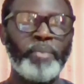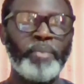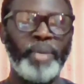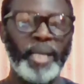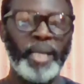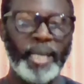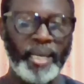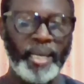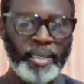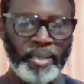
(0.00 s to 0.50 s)

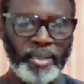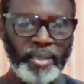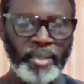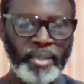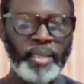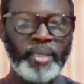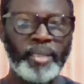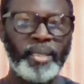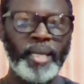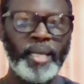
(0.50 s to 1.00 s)
plan,
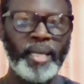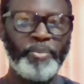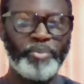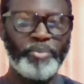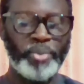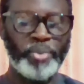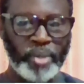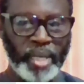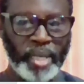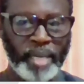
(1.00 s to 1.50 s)
a clear
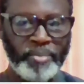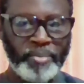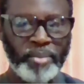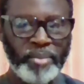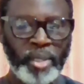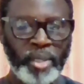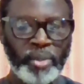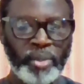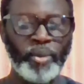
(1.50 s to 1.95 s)
program